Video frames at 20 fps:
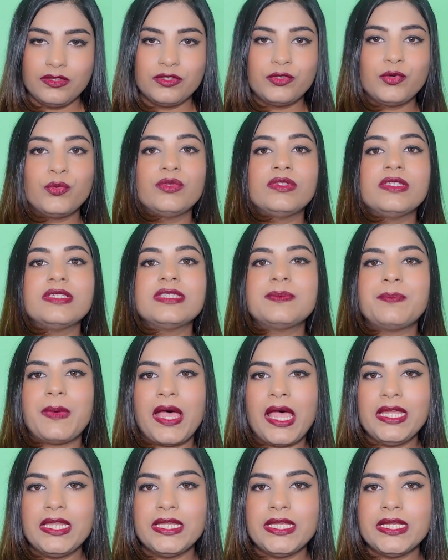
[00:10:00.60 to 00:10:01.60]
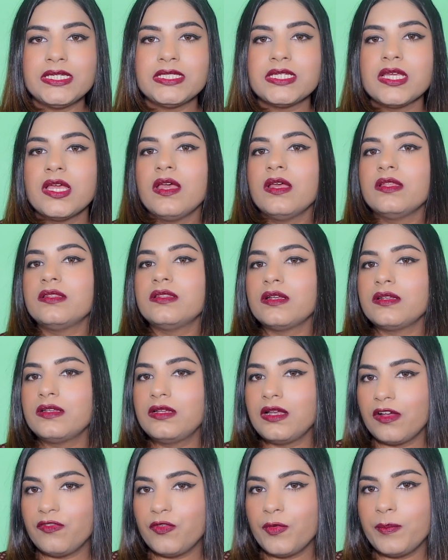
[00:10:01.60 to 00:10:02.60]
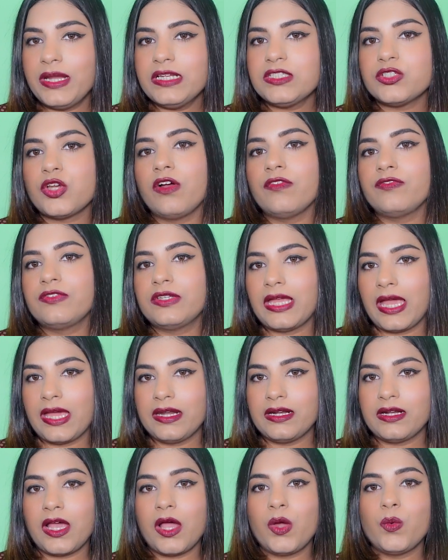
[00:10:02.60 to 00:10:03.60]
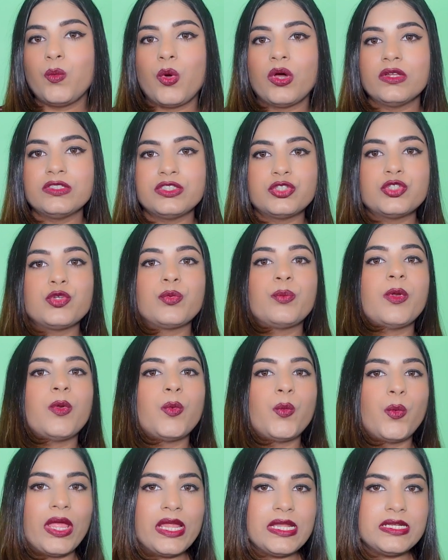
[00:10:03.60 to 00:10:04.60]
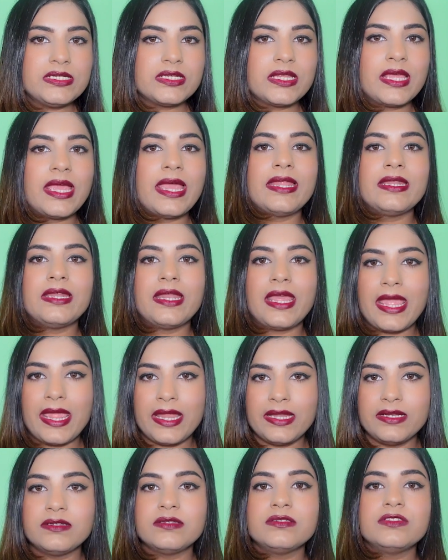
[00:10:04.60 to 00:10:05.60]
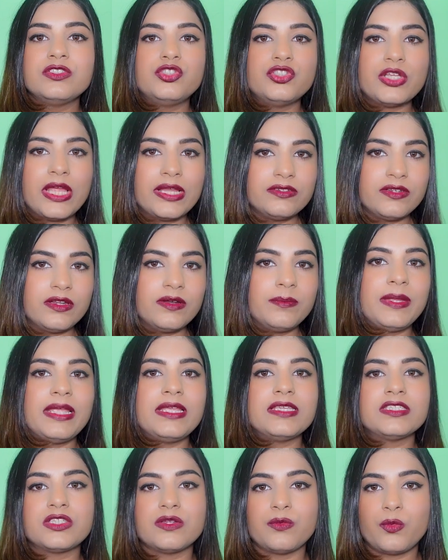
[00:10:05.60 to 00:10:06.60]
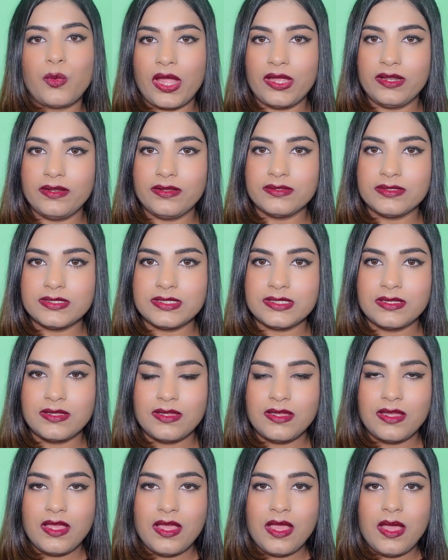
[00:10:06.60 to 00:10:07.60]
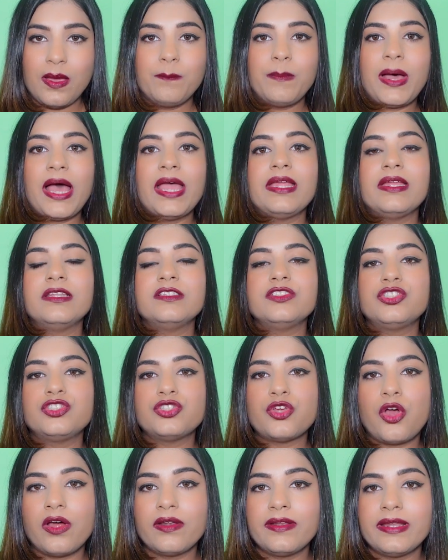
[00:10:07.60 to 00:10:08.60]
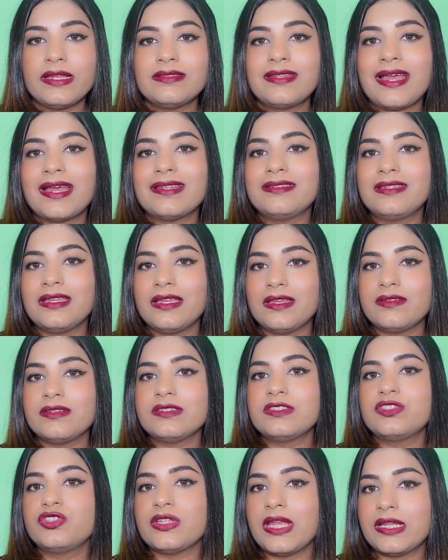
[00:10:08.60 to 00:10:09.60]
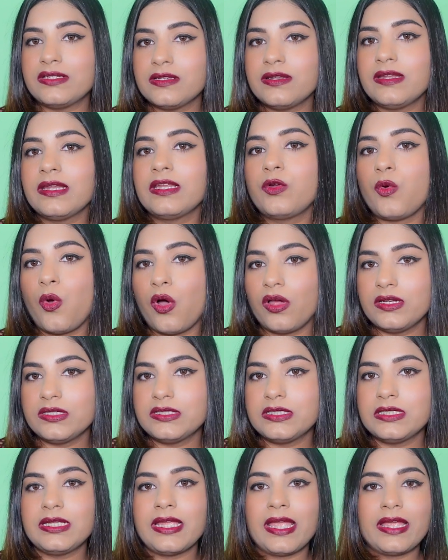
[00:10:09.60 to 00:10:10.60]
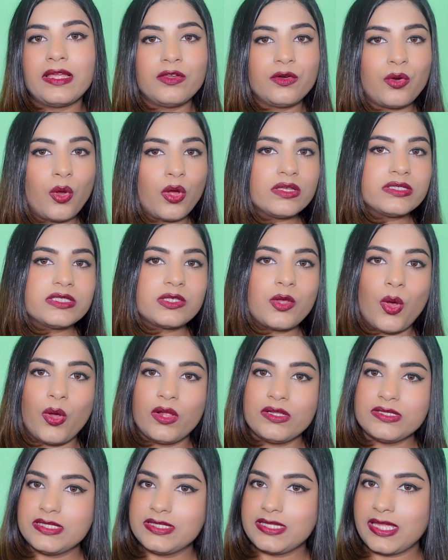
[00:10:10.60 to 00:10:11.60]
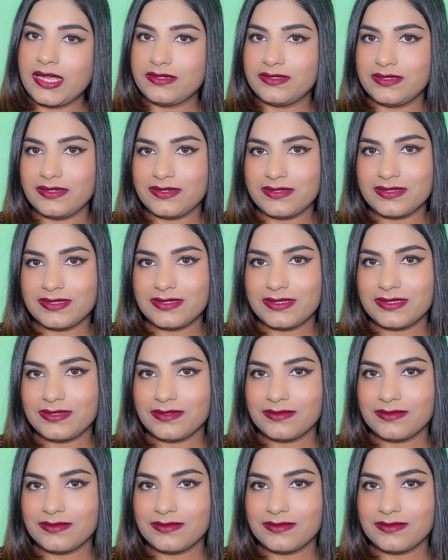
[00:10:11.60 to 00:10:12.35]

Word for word: Through this pilot, the Government of Canada wants to prevent and end gender based violence by ensuring that there is gender equality across all sectors.